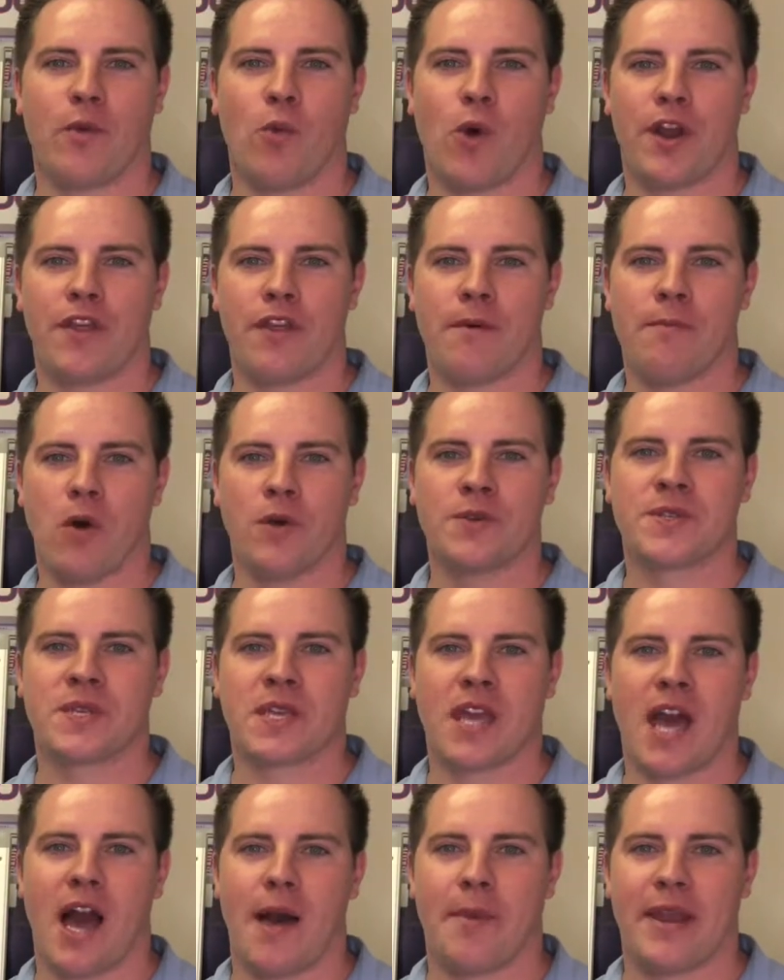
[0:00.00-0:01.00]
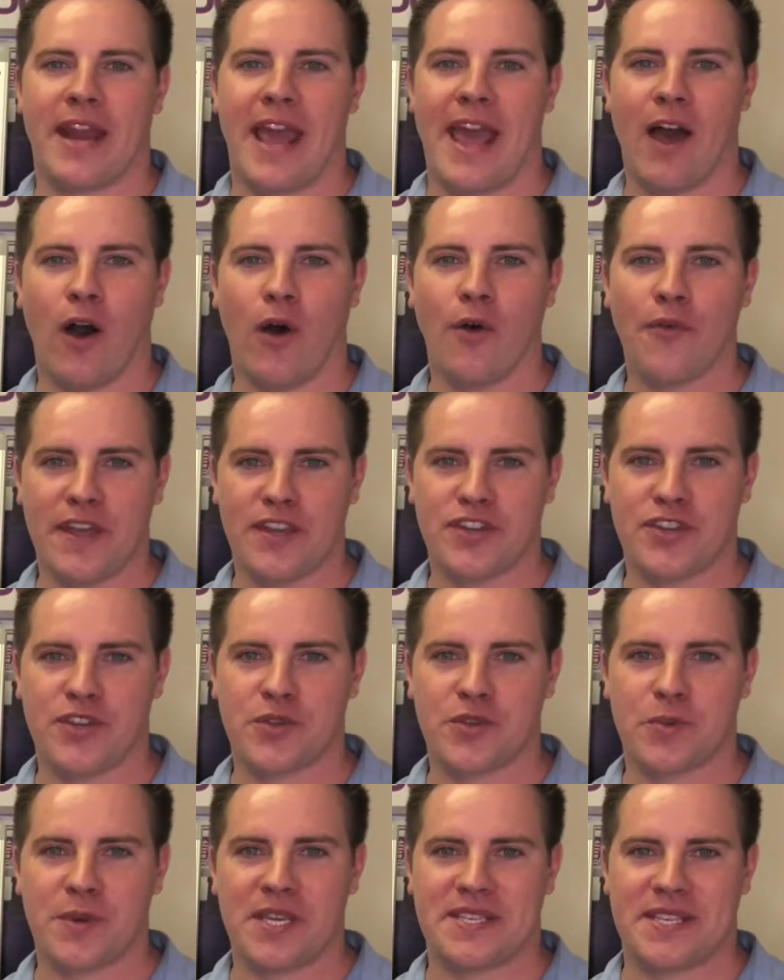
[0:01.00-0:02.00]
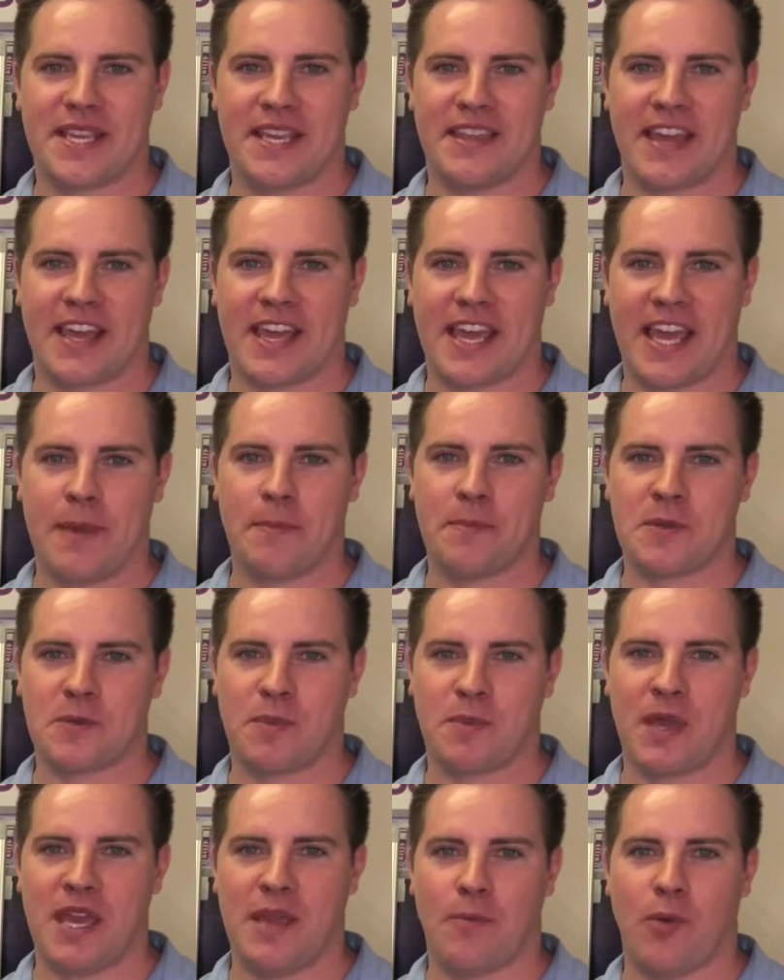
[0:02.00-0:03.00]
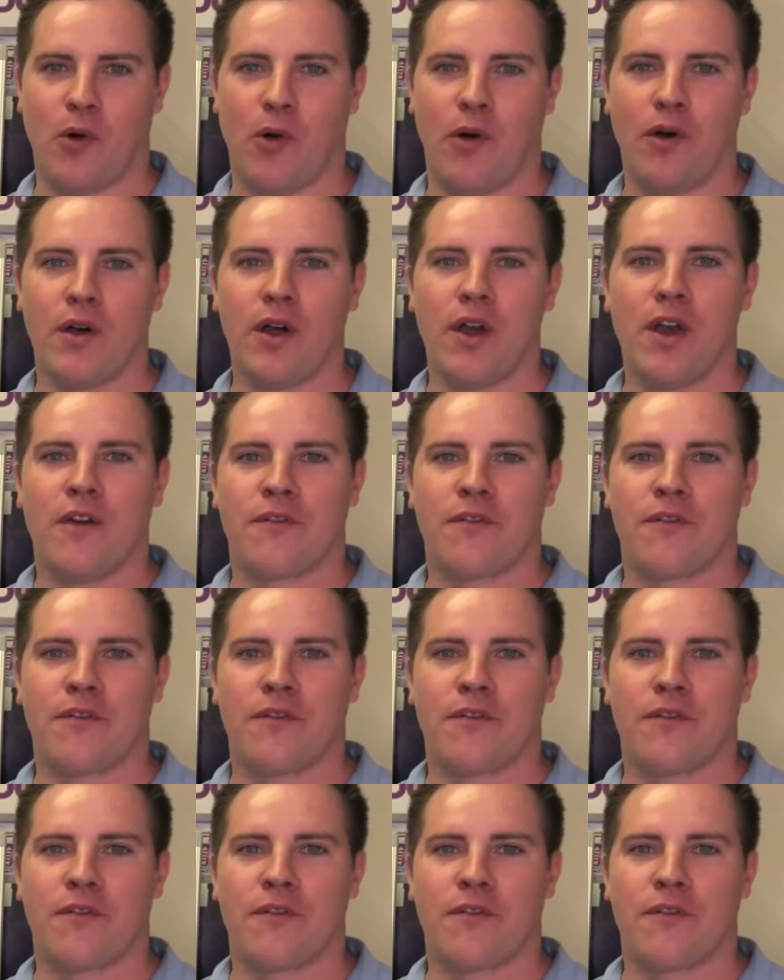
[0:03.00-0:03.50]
one of the most common health issues we see that keeps people